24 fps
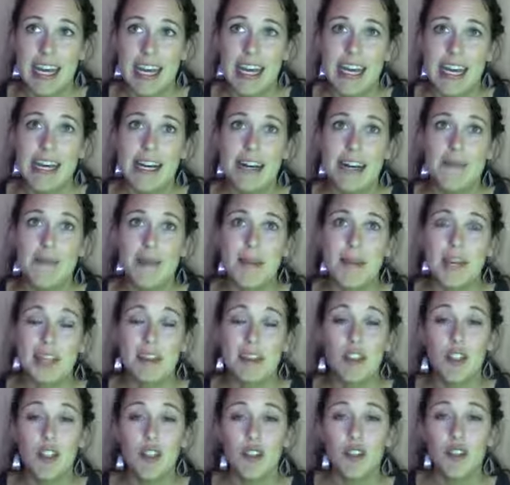
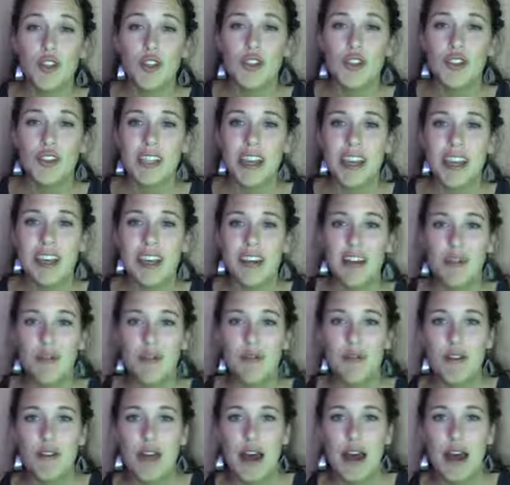and do those kind of